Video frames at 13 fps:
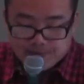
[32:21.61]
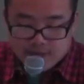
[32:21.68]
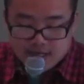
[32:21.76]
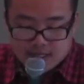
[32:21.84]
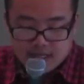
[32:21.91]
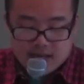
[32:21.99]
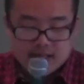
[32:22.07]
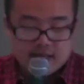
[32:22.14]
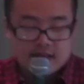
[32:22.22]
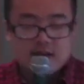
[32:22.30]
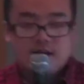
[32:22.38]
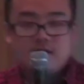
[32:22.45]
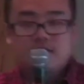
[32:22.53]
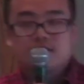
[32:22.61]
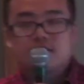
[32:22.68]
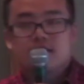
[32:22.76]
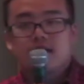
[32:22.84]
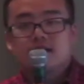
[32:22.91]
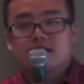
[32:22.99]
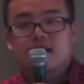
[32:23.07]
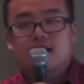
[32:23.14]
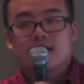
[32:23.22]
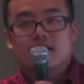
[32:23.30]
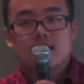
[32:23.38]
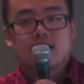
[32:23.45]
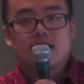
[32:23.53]
He's the God that calls the things that
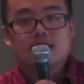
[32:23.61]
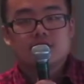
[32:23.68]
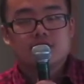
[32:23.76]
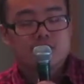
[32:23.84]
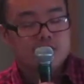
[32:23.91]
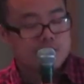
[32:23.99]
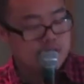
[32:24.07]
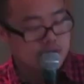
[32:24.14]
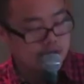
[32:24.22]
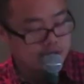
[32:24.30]
are not as though they were.